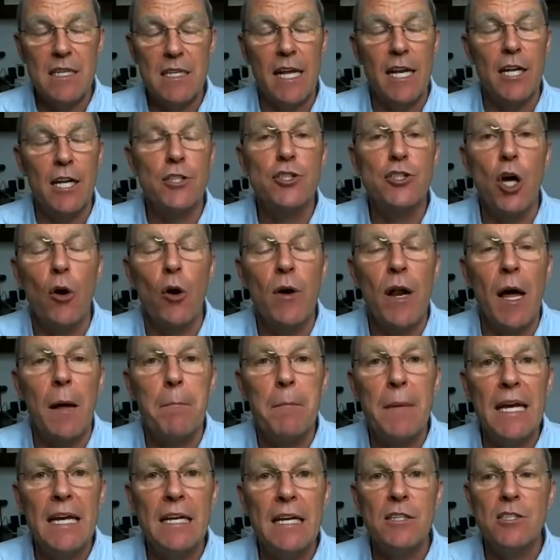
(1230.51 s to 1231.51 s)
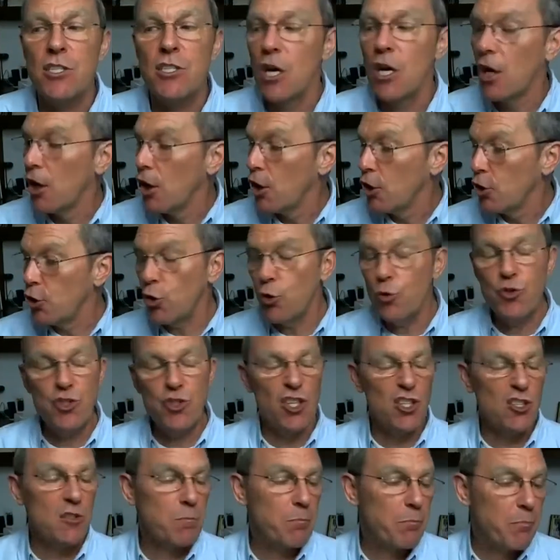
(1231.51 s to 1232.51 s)
And a donut means you
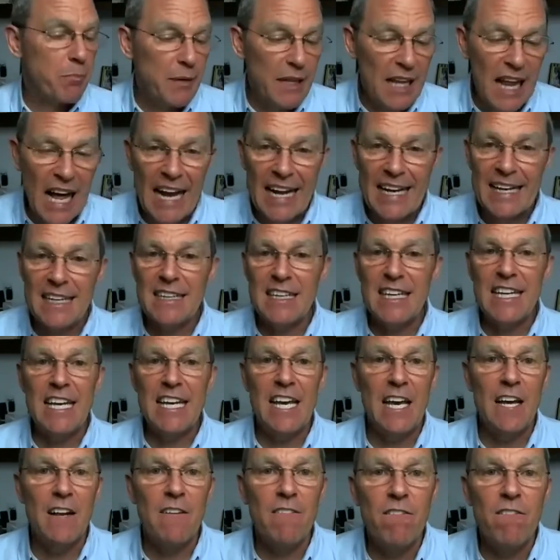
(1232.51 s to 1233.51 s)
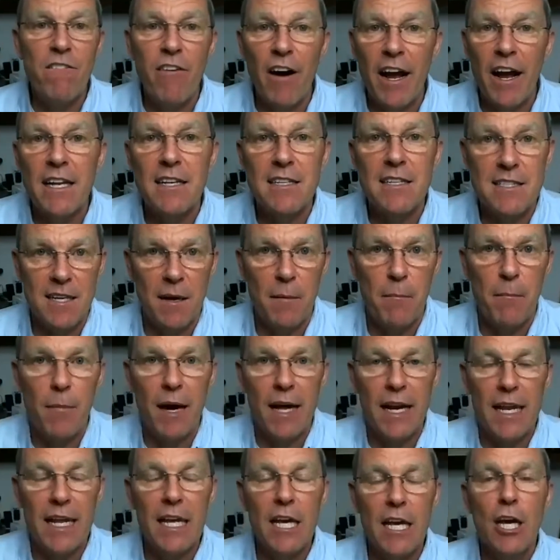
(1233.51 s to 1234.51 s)
just blindly invite
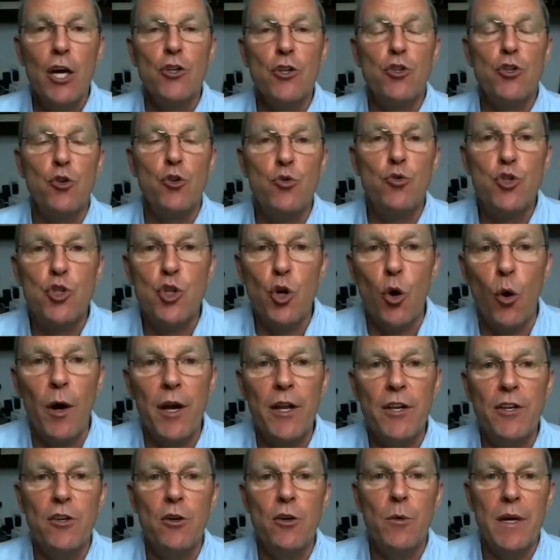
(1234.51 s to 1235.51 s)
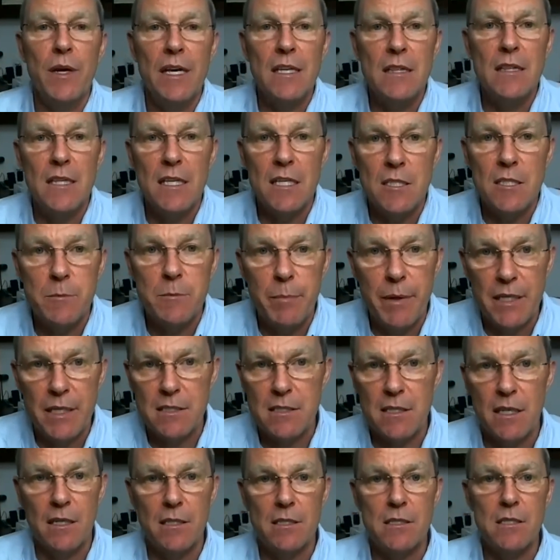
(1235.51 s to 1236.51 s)
somebody to join you in this
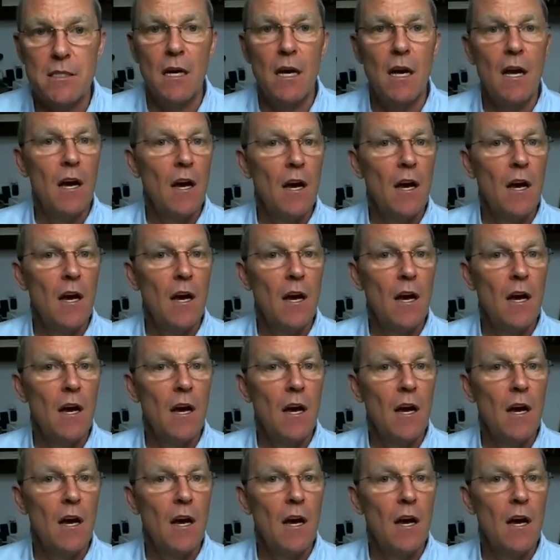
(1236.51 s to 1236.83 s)
business.